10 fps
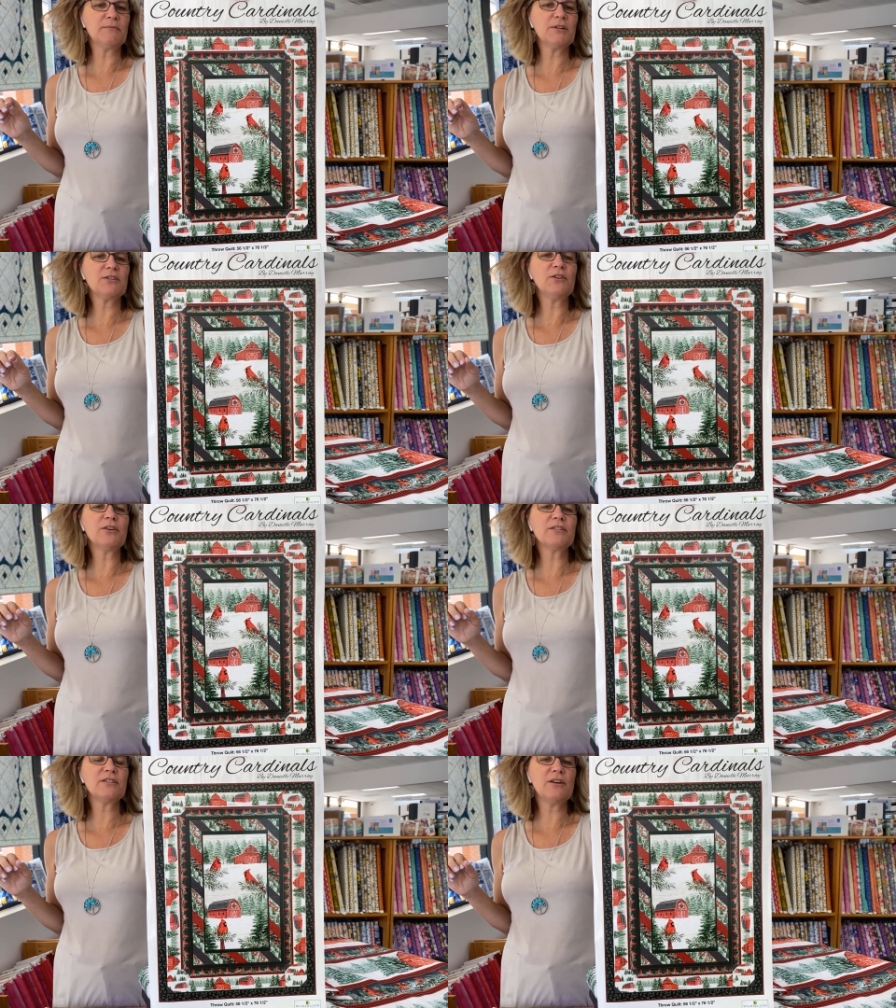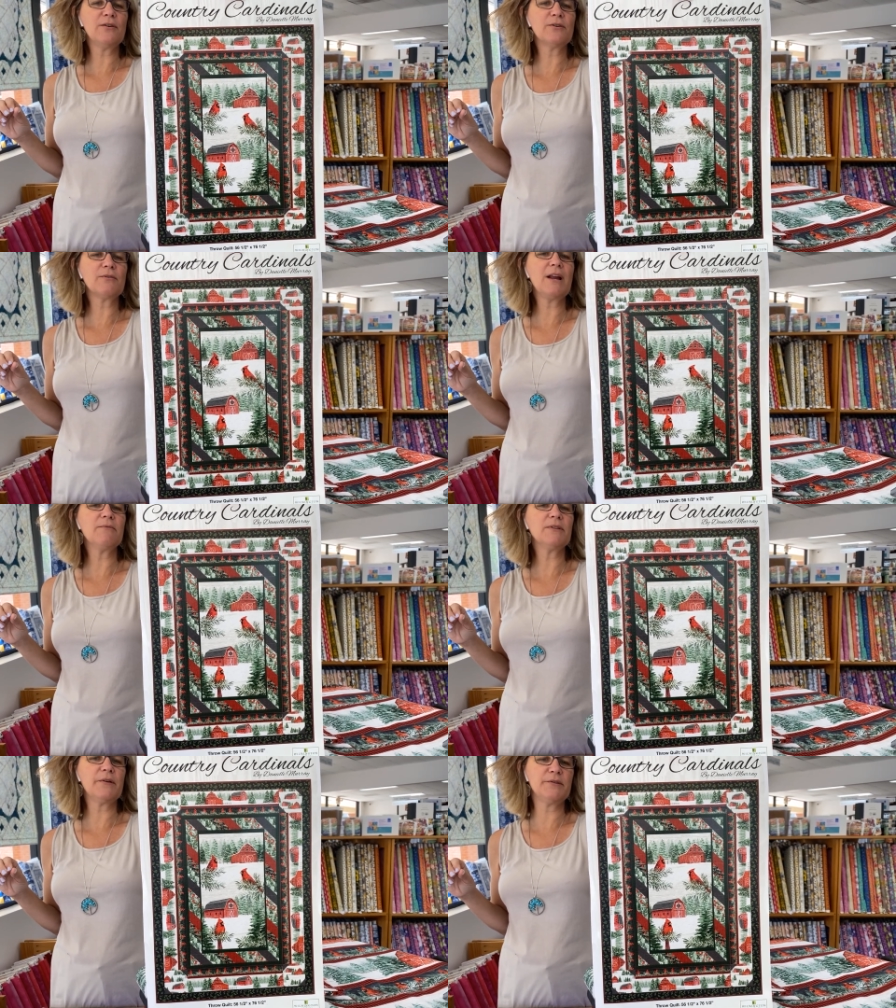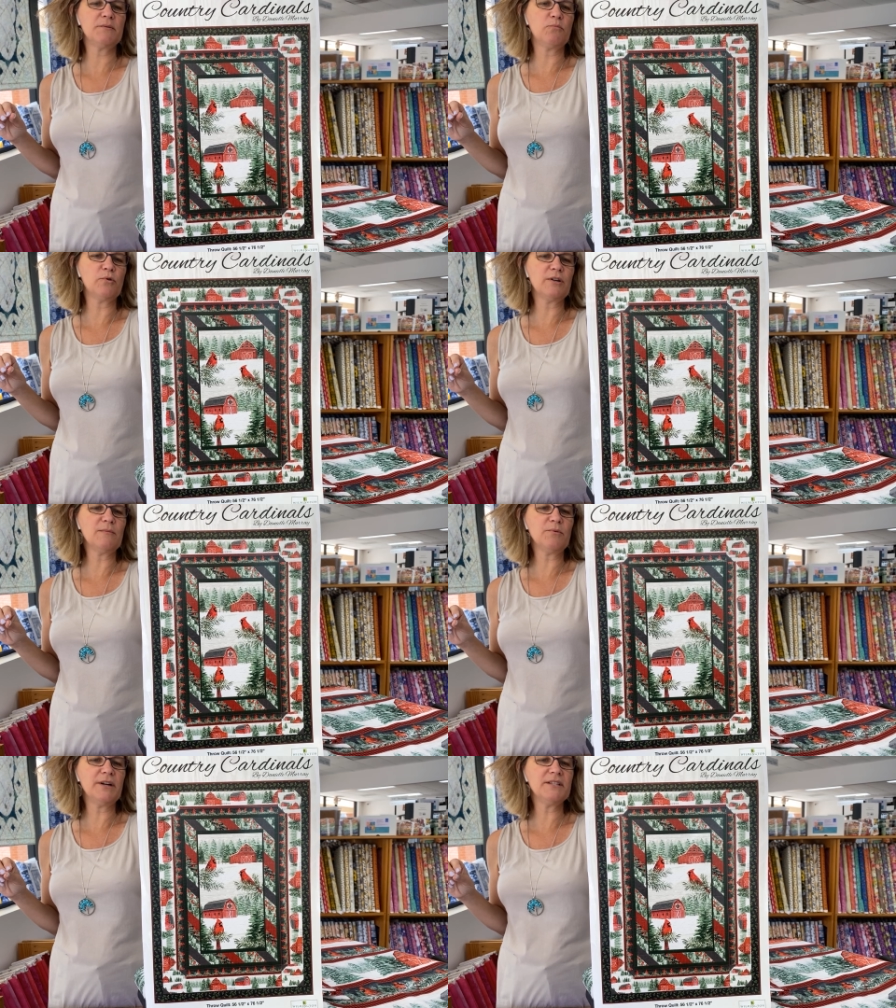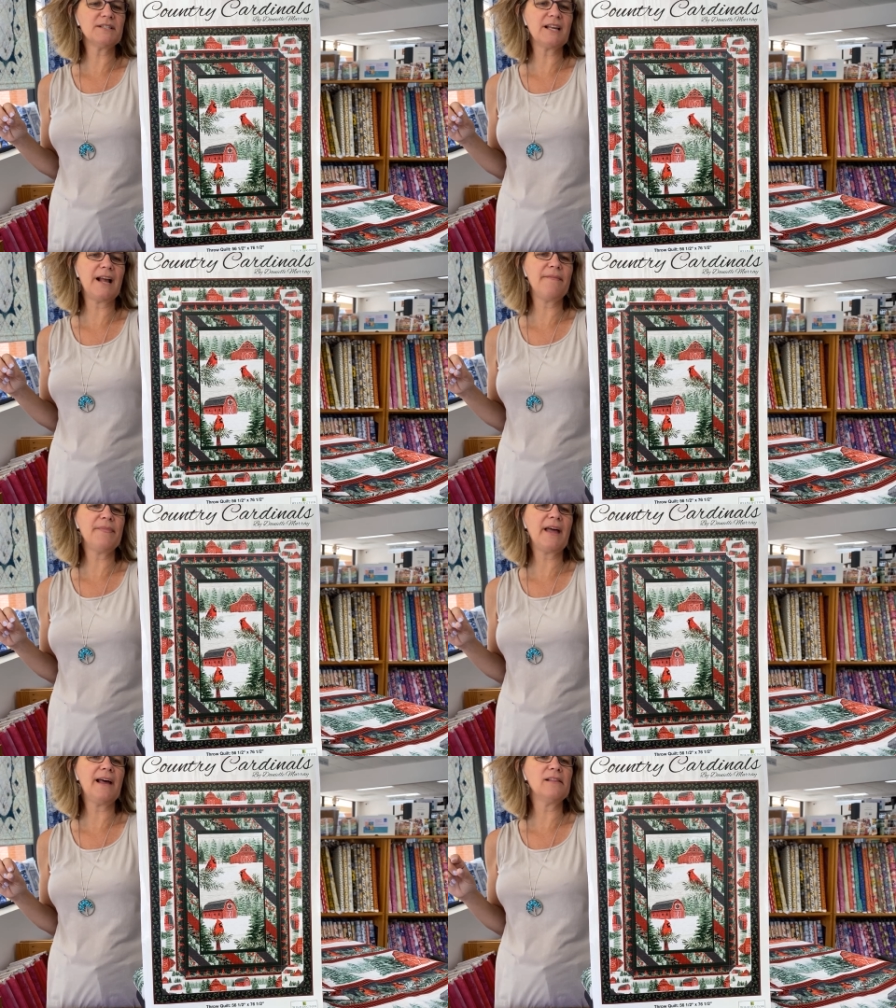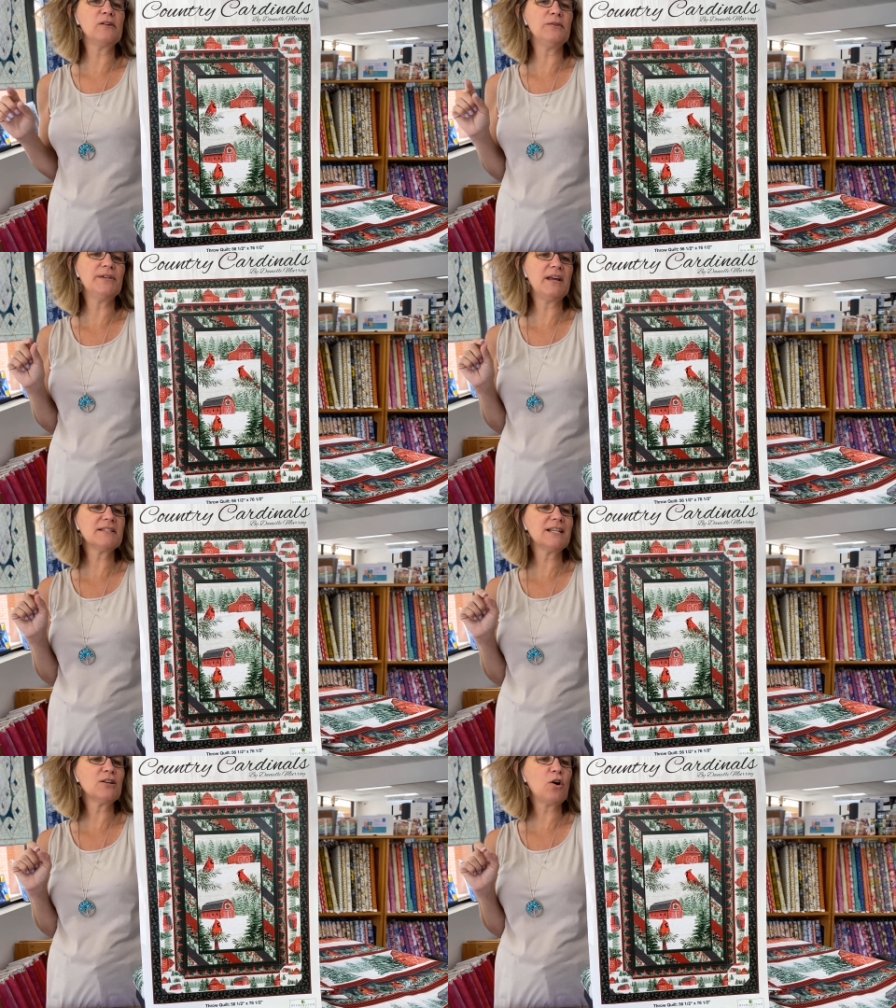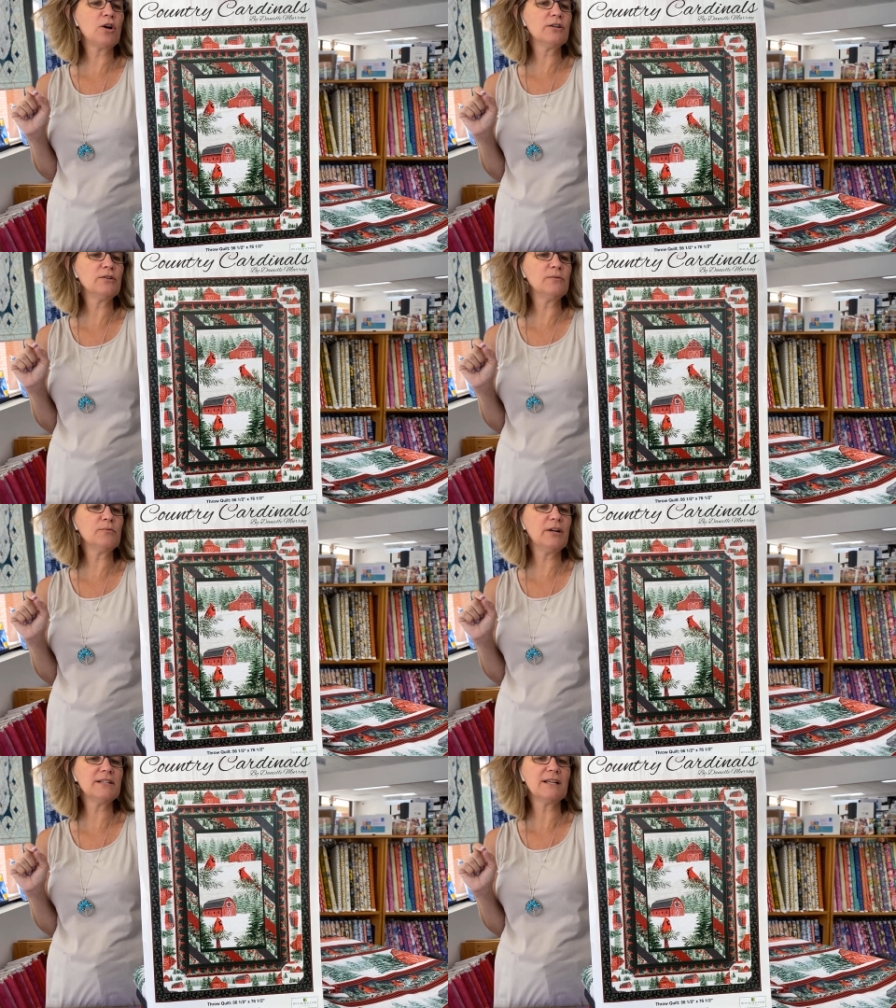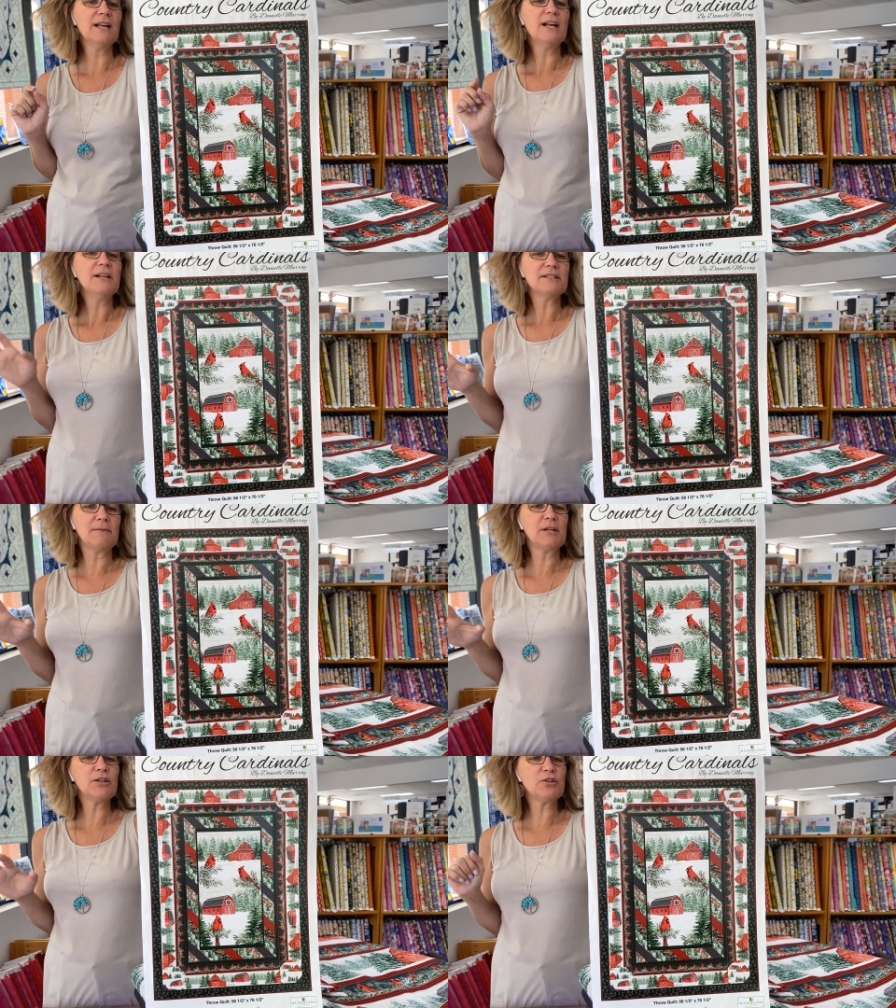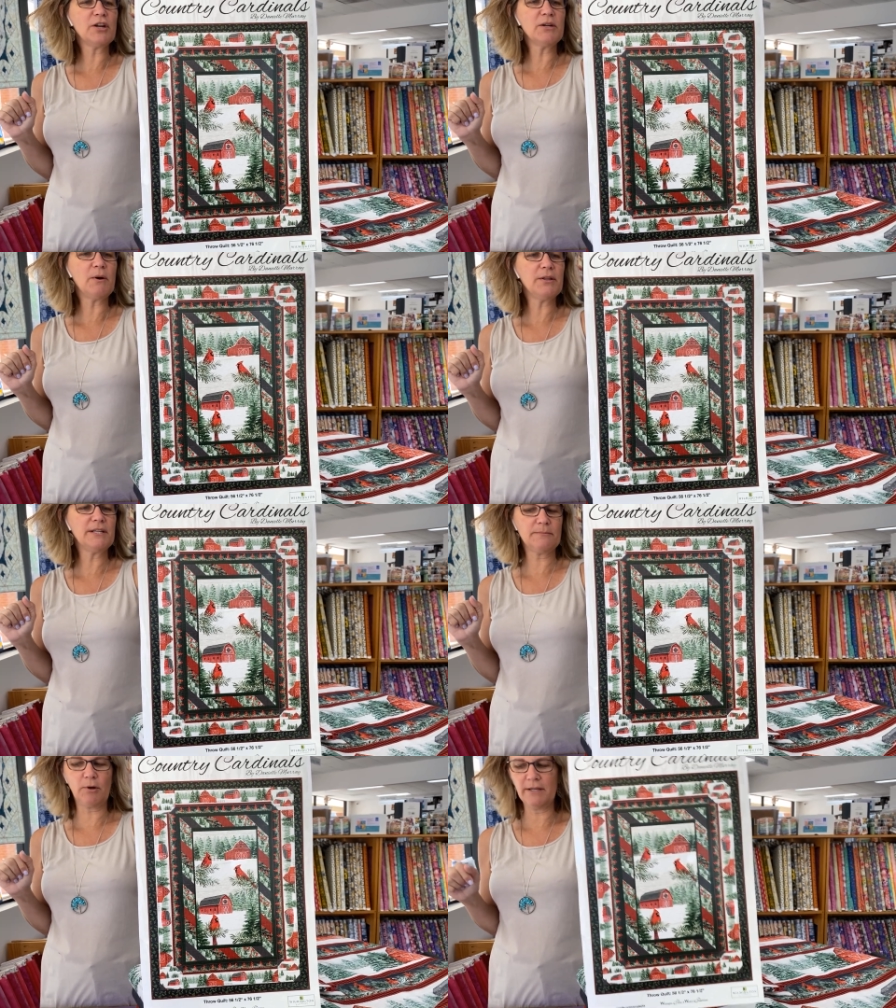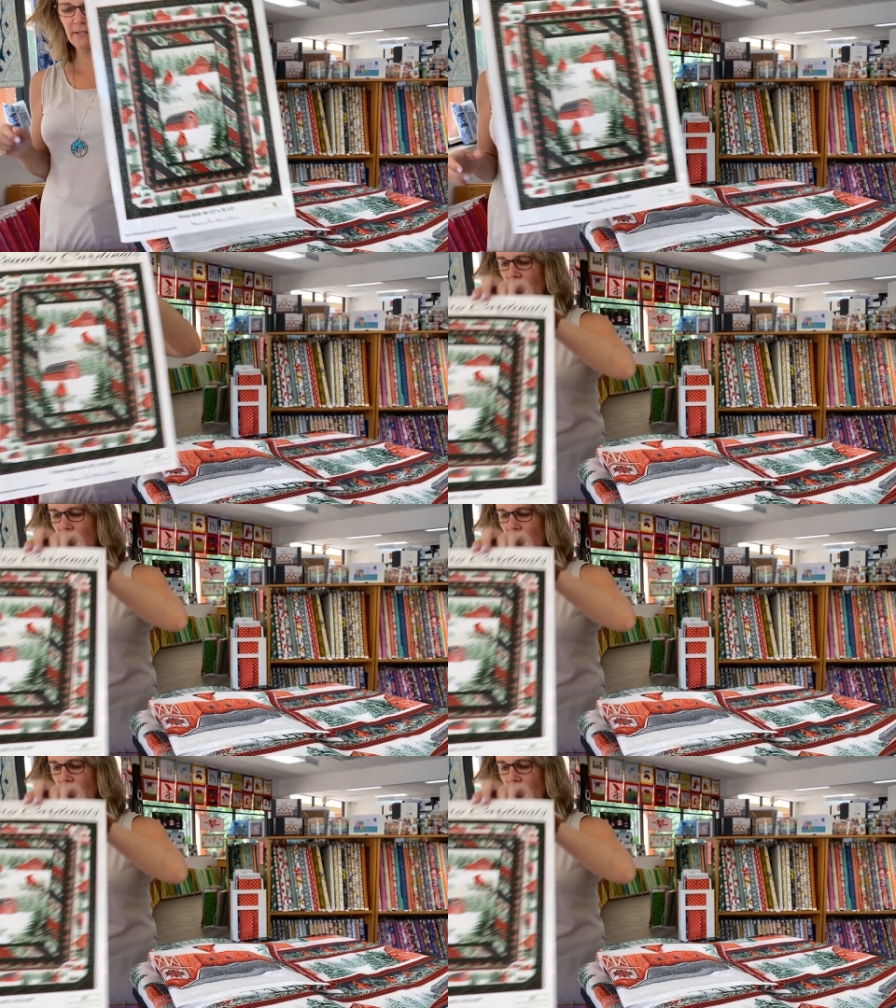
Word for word: which looks so great with those border prints and that little nesting cardinal print. So I'm going to show you all these prints.